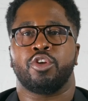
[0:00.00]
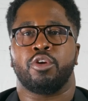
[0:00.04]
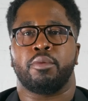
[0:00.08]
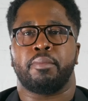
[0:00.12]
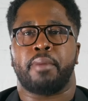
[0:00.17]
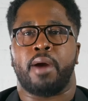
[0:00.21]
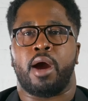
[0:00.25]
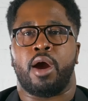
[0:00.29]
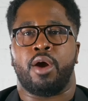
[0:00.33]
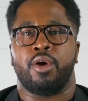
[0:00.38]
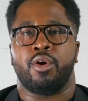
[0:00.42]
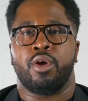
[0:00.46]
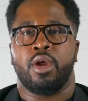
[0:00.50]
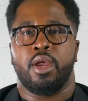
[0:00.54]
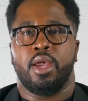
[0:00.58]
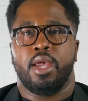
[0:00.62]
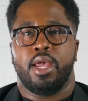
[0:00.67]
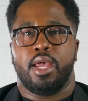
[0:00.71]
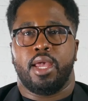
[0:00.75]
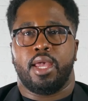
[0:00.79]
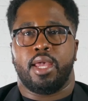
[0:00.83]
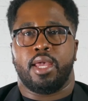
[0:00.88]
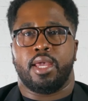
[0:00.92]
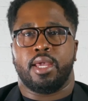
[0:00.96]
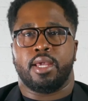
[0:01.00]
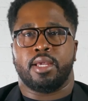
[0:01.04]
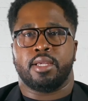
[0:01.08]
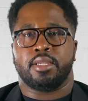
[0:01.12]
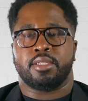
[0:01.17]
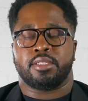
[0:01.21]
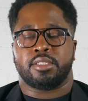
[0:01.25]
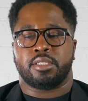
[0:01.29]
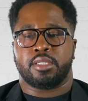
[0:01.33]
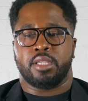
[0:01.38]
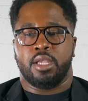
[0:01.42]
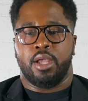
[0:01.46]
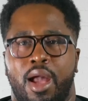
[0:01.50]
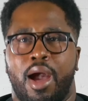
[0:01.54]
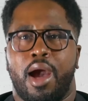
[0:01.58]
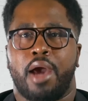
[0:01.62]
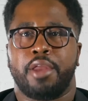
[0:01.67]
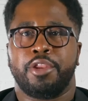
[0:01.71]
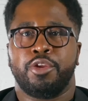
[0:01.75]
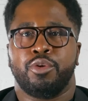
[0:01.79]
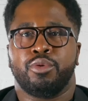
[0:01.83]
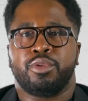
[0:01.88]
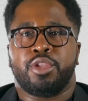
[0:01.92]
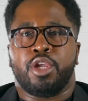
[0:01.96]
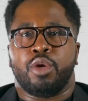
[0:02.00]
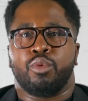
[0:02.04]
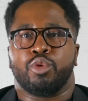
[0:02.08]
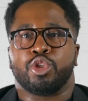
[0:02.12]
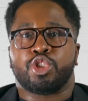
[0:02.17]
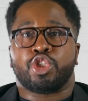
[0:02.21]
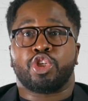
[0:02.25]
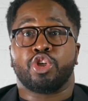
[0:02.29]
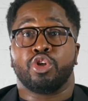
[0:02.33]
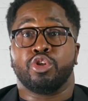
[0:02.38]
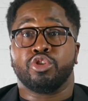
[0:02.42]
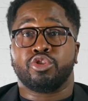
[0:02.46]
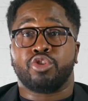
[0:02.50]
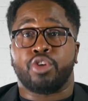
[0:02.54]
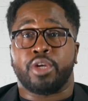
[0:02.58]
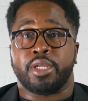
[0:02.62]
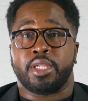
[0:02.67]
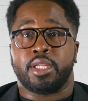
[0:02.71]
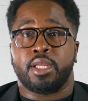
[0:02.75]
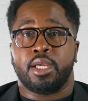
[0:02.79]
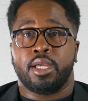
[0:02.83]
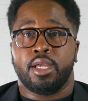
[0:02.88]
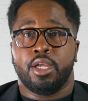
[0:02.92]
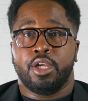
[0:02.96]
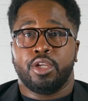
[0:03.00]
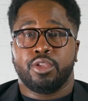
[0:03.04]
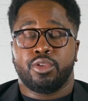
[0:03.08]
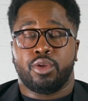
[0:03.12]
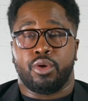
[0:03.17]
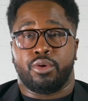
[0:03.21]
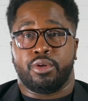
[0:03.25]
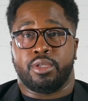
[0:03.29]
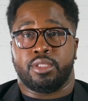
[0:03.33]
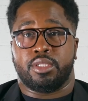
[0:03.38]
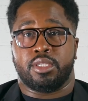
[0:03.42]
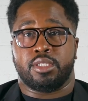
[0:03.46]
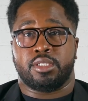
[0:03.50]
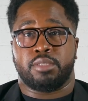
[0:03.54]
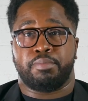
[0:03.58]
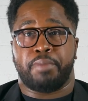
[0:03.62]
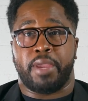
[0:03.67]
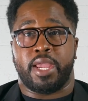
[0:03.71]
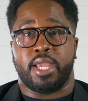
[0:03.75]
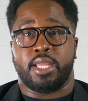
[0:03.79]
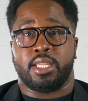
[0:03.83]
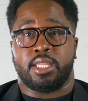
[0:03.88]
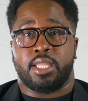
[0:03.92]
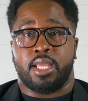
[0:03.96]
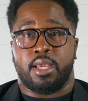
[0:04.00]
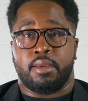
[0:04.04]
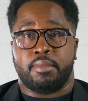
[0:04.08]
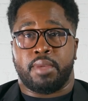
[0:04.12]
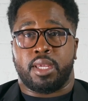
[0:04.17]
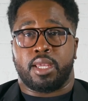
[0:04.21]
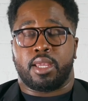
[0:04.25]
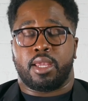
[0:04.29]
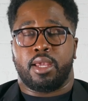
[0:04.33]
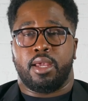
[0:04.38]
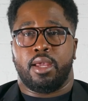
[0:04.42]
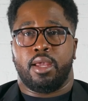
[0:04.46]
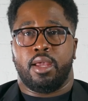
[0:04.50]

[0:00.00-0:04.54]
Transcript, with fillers: to you about is how do you deal with children during this pandemic?